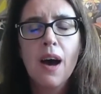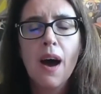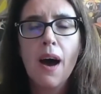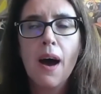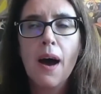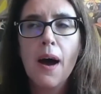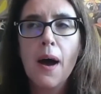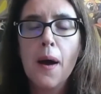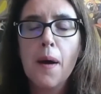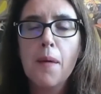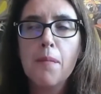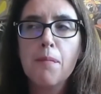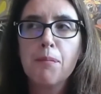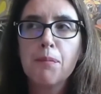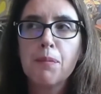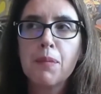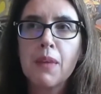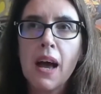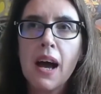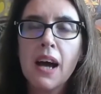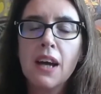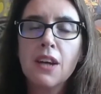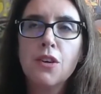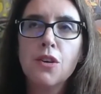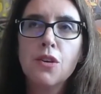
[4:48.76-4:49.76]

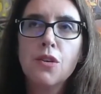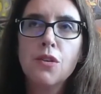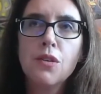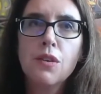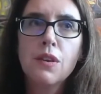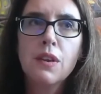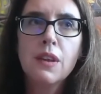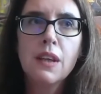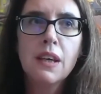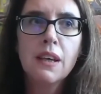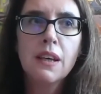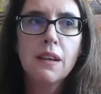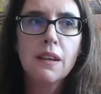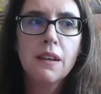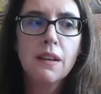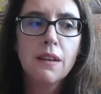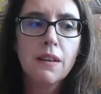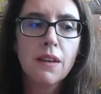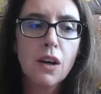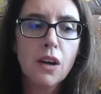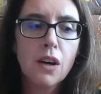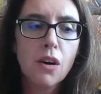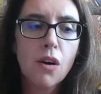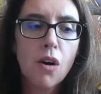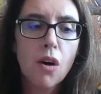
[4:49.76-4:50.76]
I do think
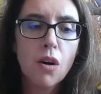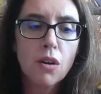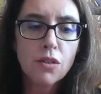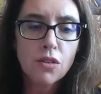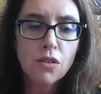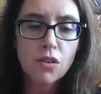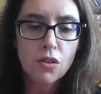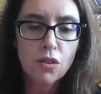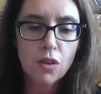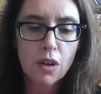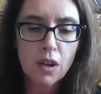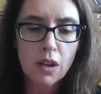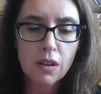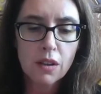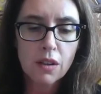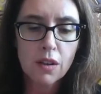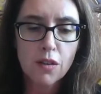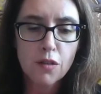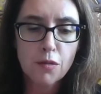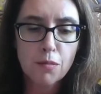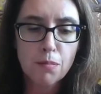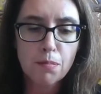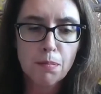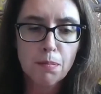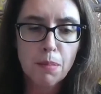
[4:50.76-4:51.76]
the construct
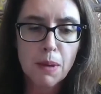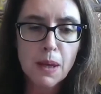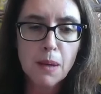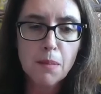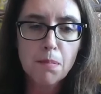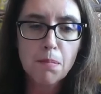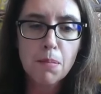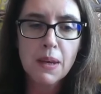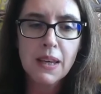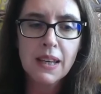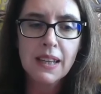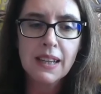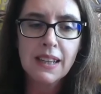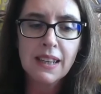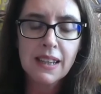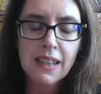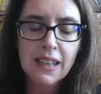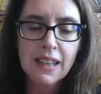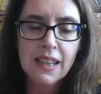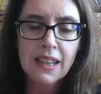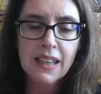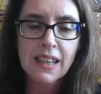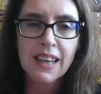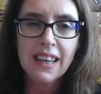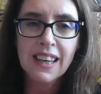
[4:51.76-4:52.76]
of
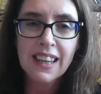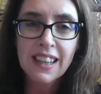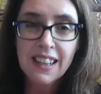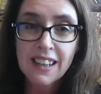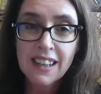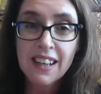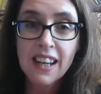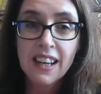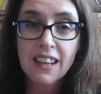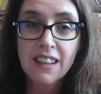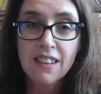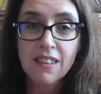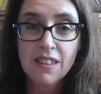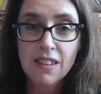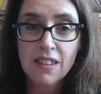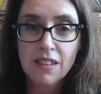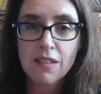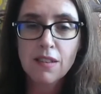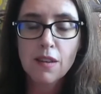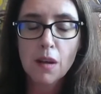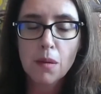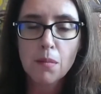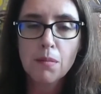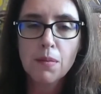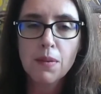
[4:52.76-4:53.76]
BPD indexes
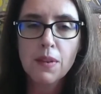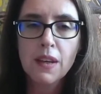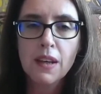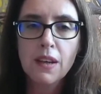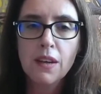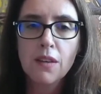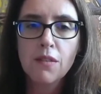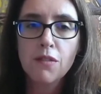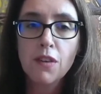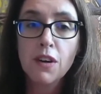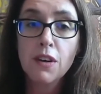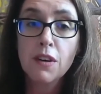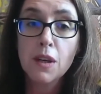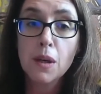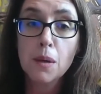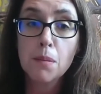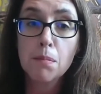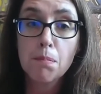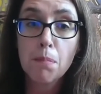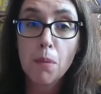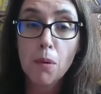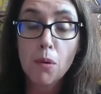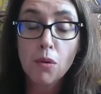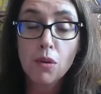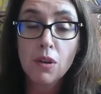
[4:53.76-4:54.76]
something very
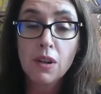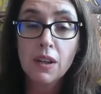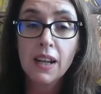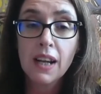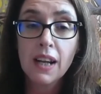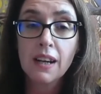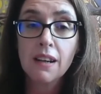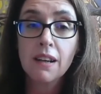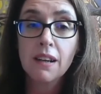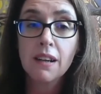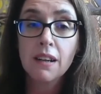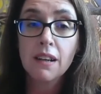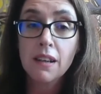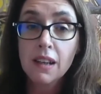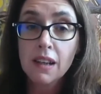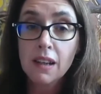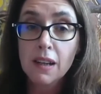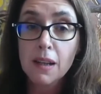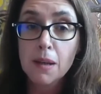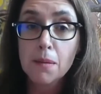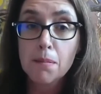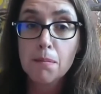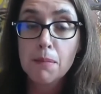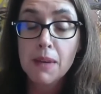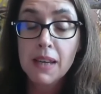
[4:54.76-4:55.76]
important and
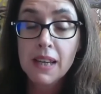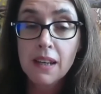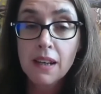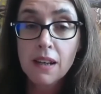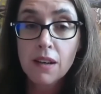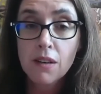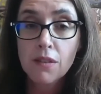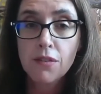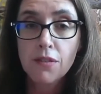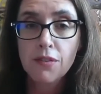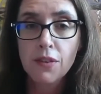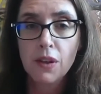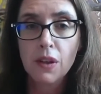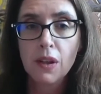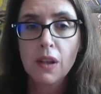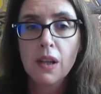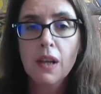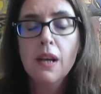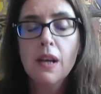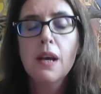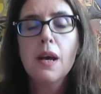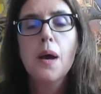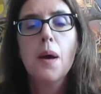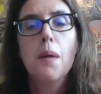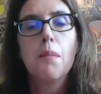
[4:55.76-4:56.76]
clinically meaningful,
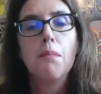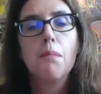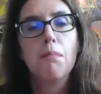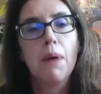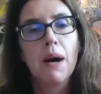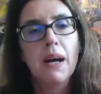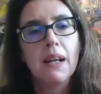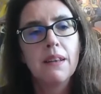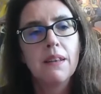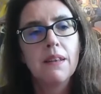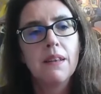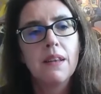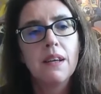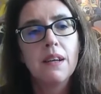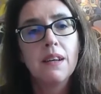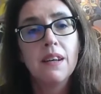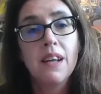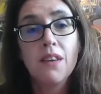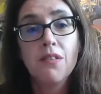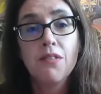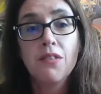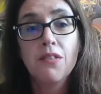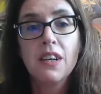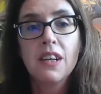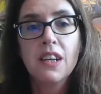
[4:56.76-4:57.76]
but the
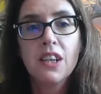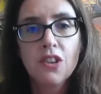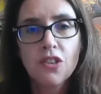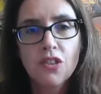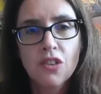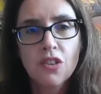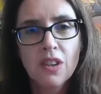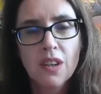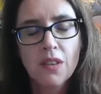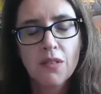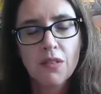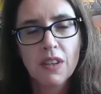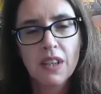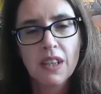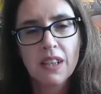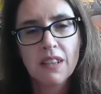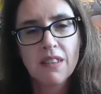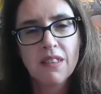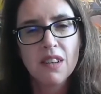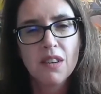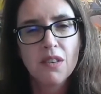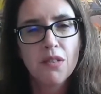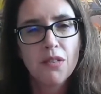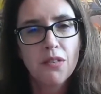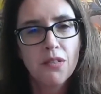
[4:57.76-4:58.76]
definition of it is
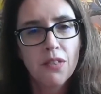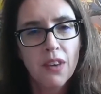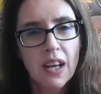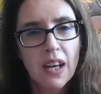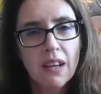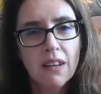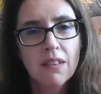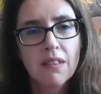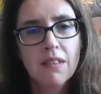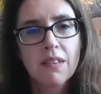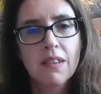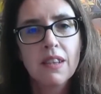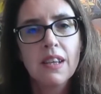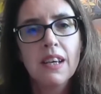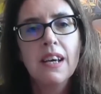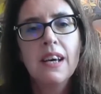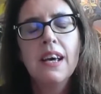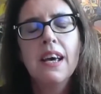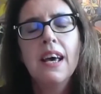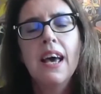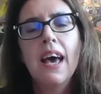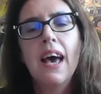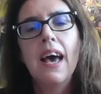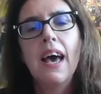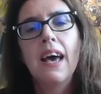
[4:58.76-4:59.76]
in flux.
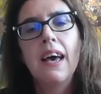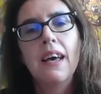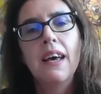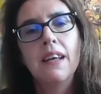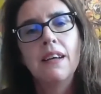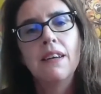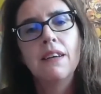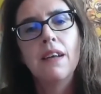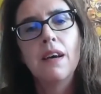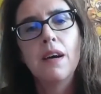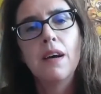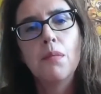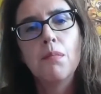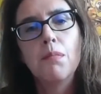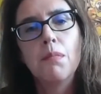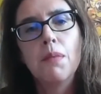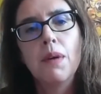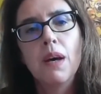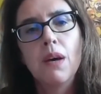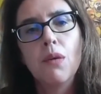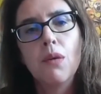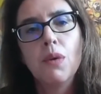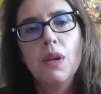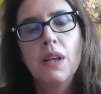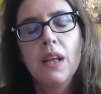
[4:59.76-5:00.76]
And
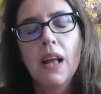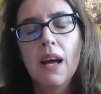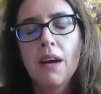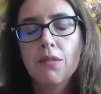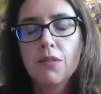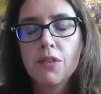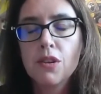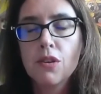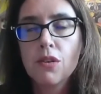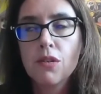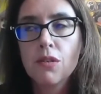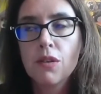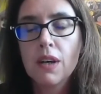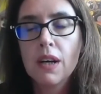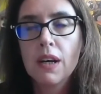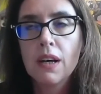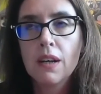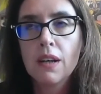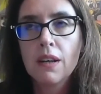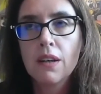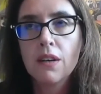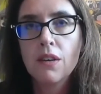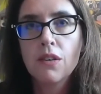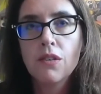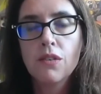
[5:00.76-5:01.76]
we'll have to
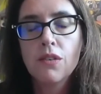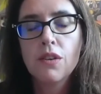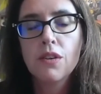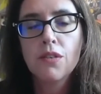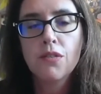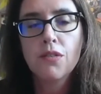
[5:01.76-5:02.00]
look to the